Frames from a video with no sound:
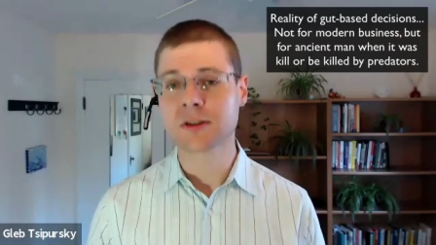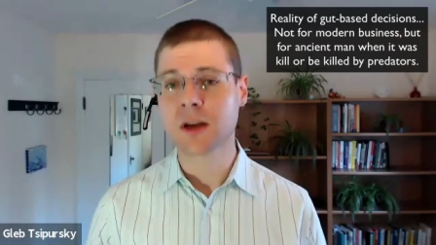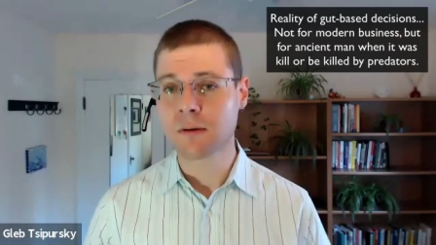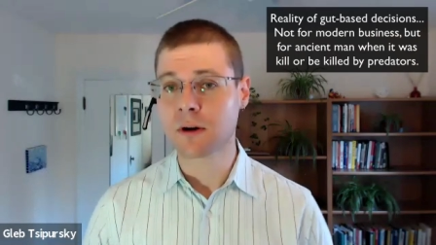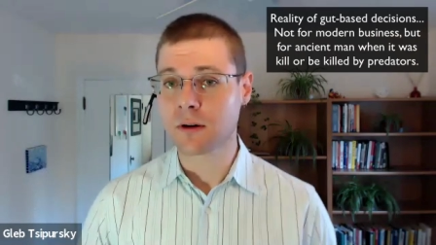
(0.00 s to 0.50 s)

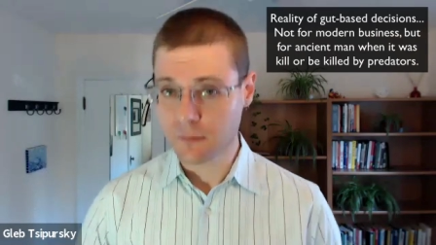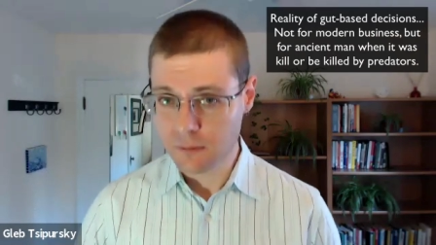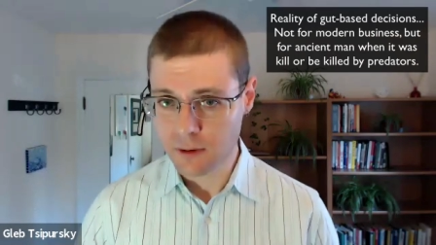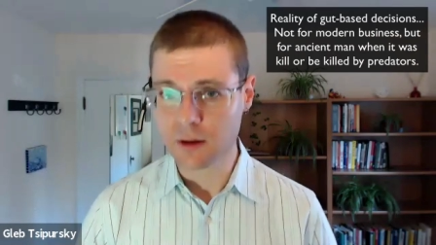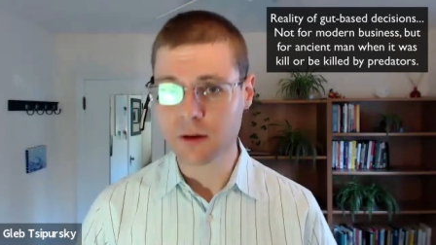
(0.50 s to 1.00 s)
discovered
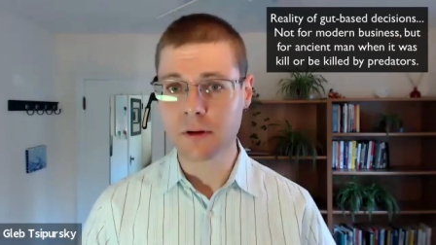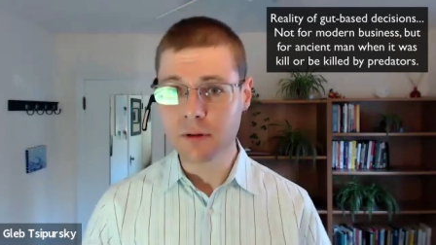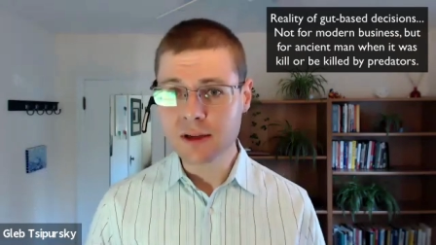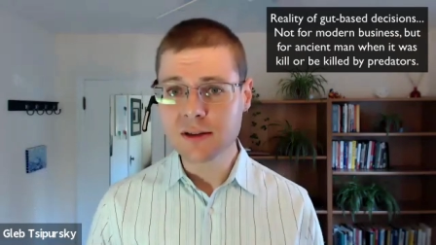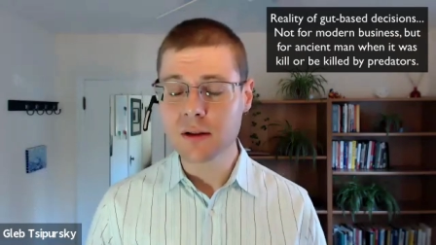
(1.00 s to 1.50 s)
relatively
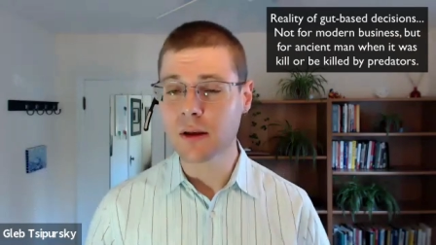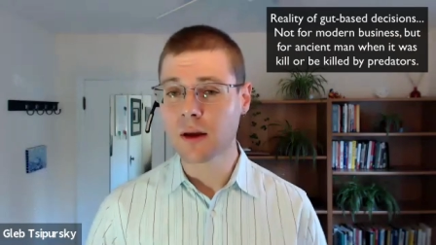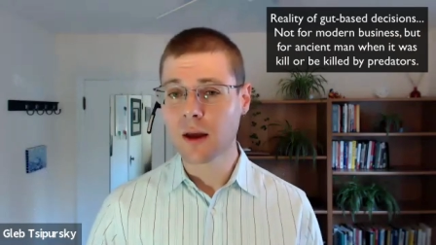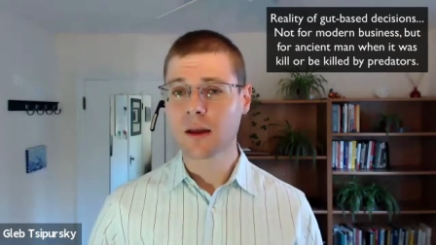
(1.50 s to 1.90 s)
recently,